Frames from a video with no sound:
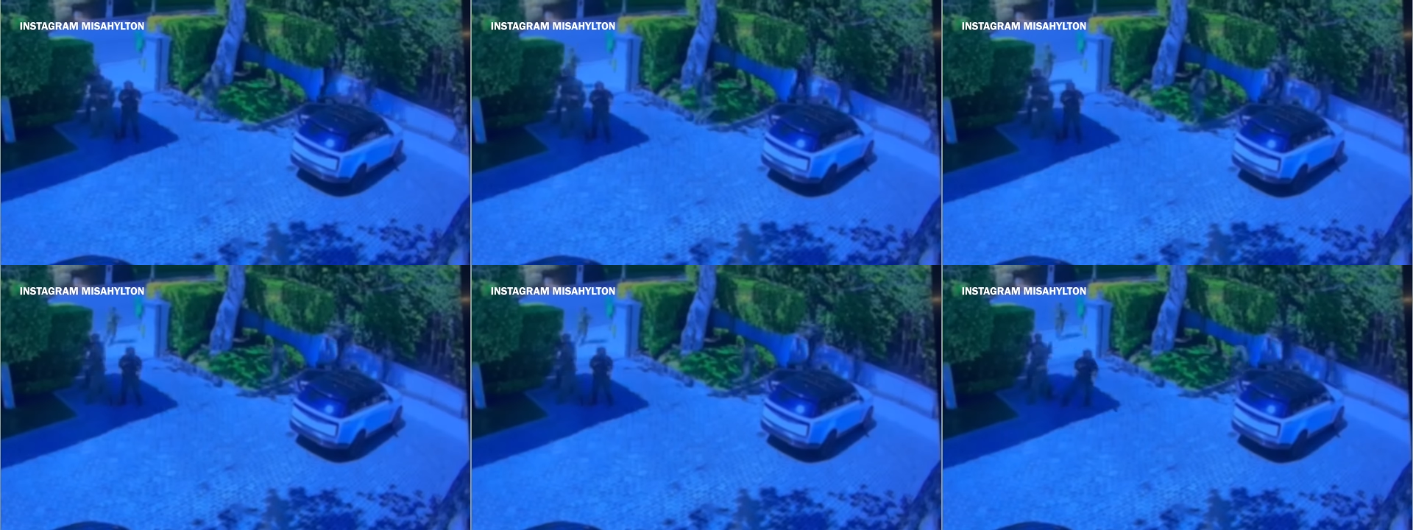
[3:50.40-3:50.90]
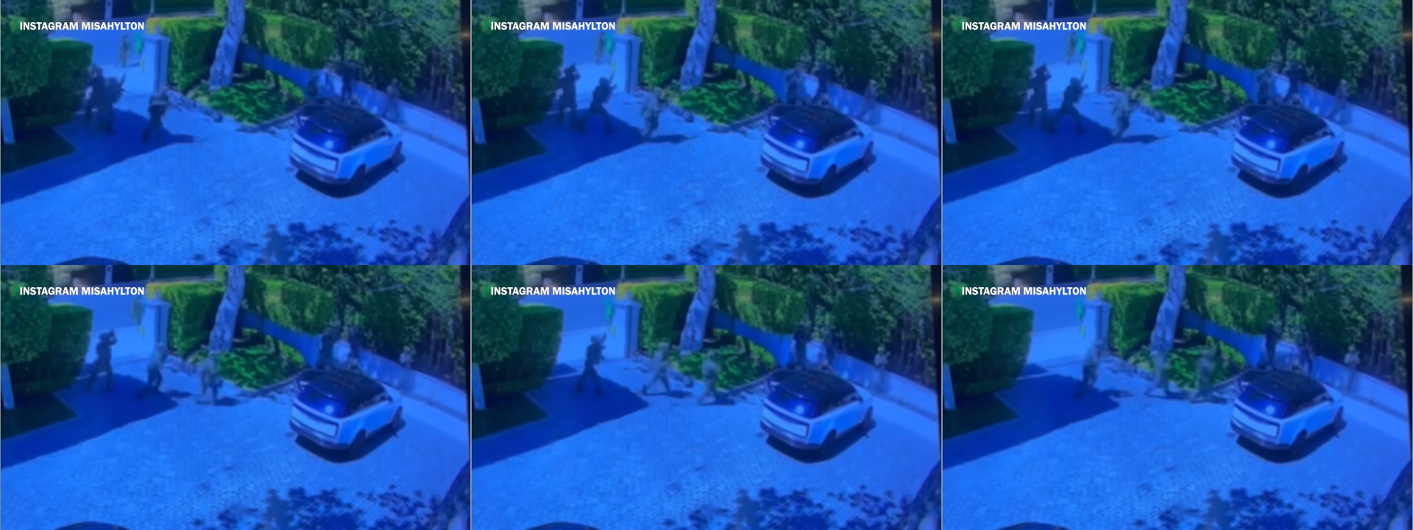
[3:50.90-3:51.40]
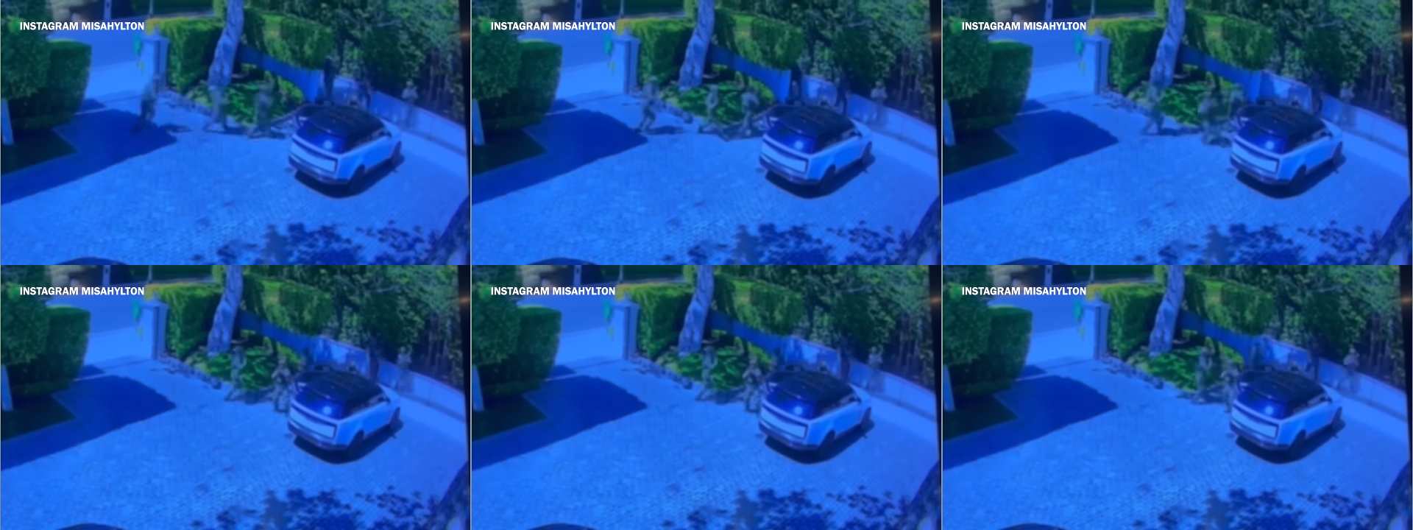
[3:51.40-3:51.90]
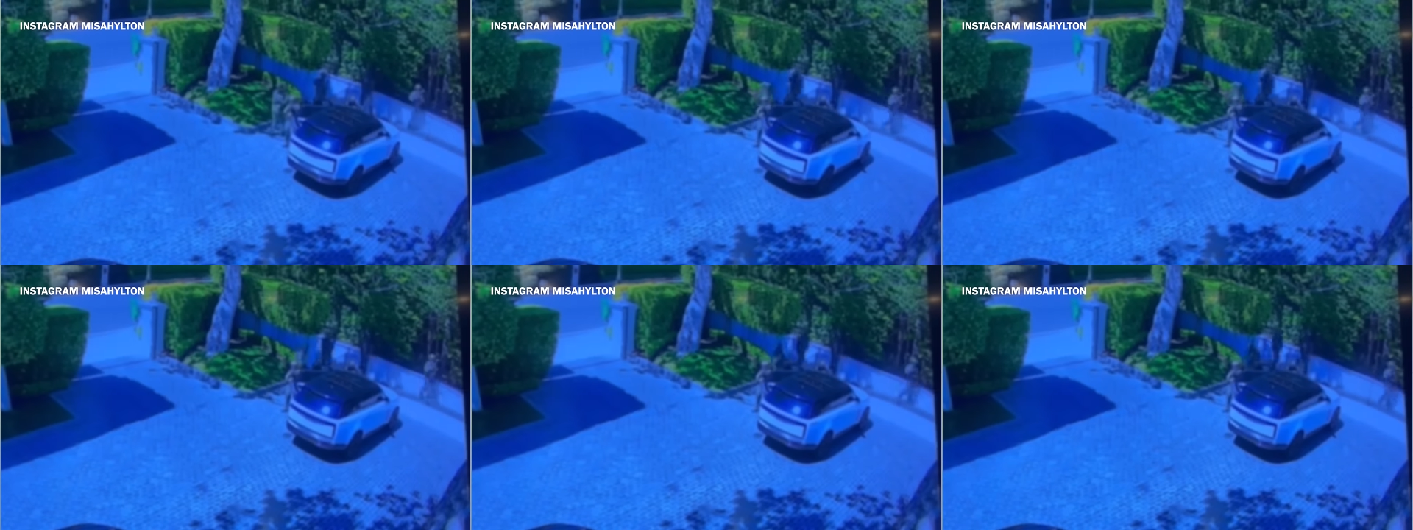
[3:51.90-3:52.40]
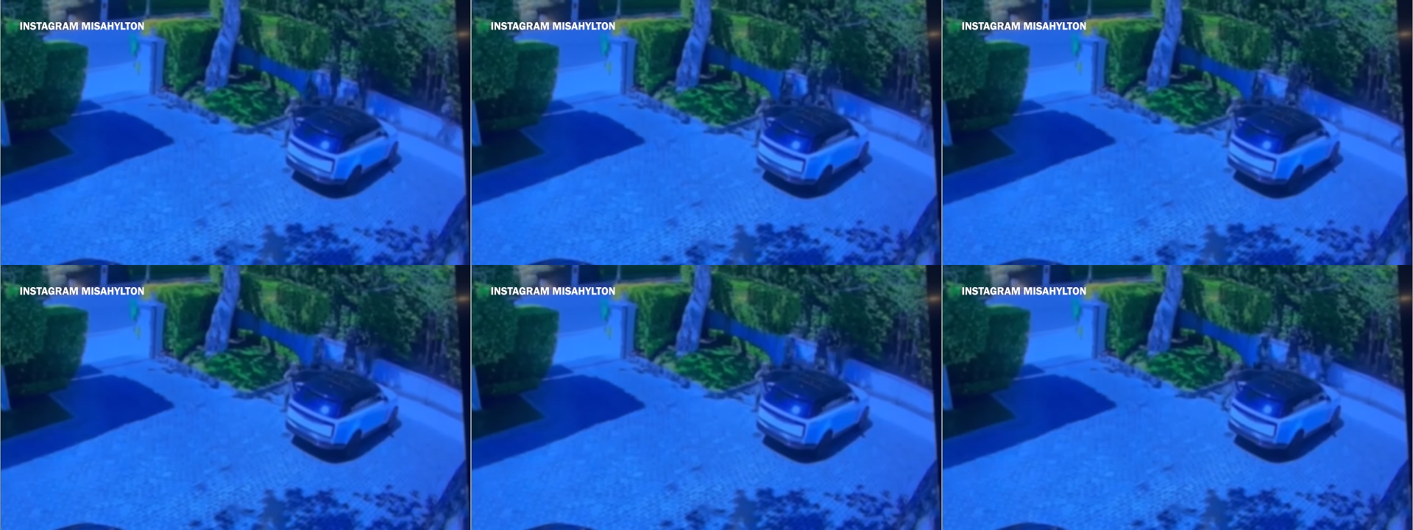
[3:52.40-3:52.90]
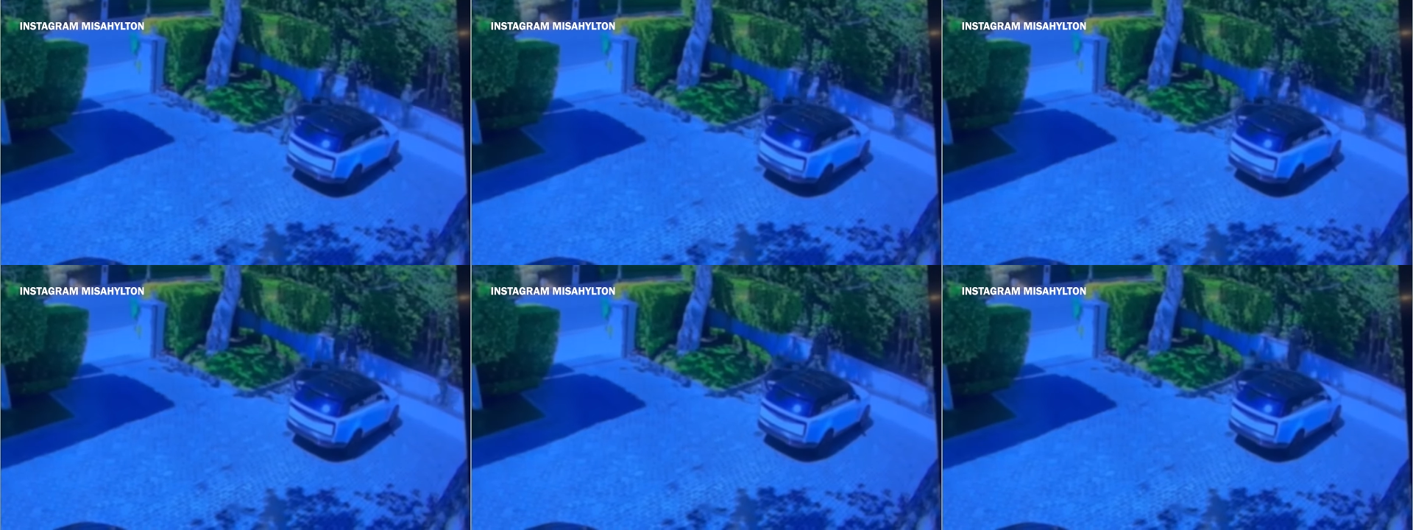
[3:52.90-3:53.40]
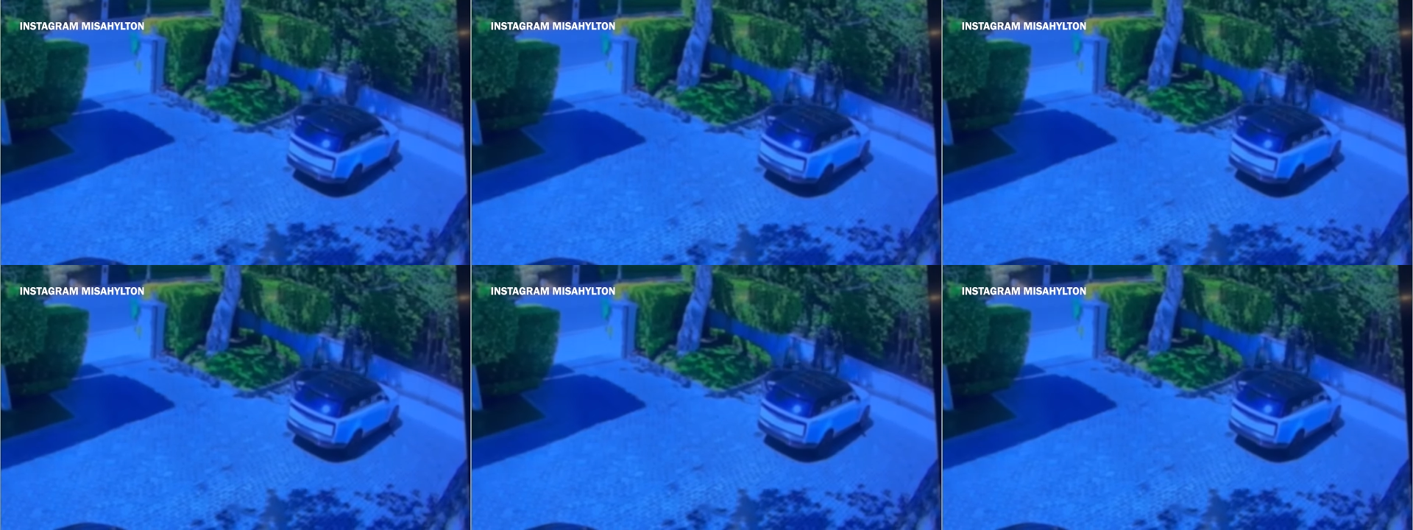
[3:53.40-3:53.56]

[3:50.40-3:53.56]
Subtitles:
Nobody's mouth can be seen.